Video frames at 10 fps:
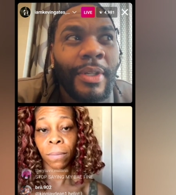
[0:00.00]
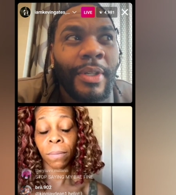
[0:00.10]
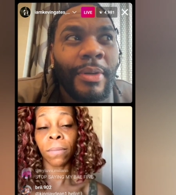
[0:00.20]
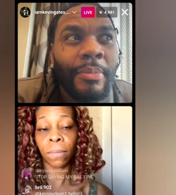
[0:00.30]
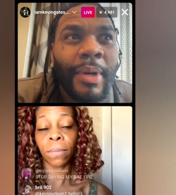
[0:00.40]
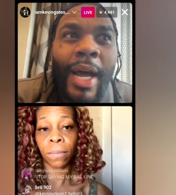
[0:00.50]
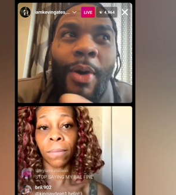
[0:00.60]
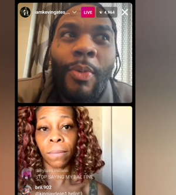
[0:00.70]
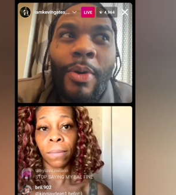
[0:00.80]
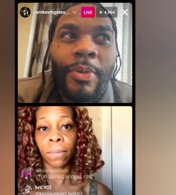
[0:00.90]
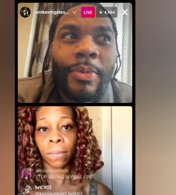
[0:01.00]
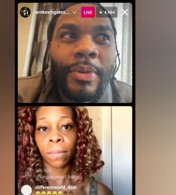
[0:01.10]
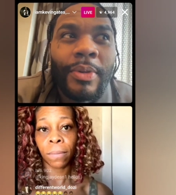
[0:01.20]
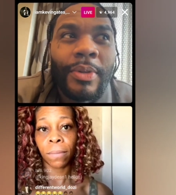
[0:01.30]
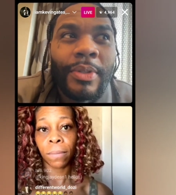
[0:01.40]
Speaker 1: mm-hmm. but I won't
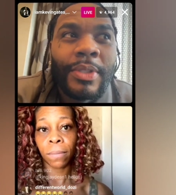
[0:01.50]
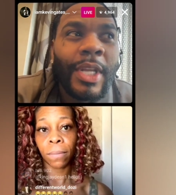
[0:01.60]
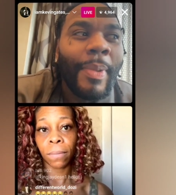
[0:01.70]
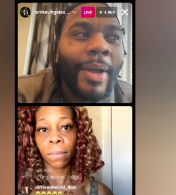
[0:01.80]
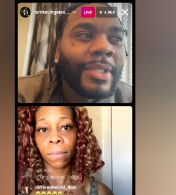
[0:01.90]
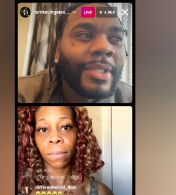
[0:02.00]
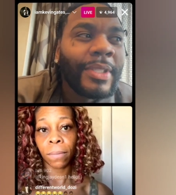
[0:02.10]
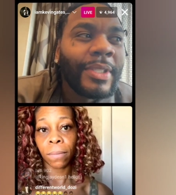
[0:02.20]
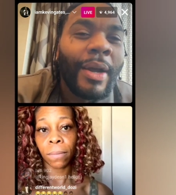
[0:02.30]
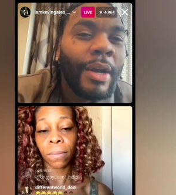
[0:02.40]
step outside my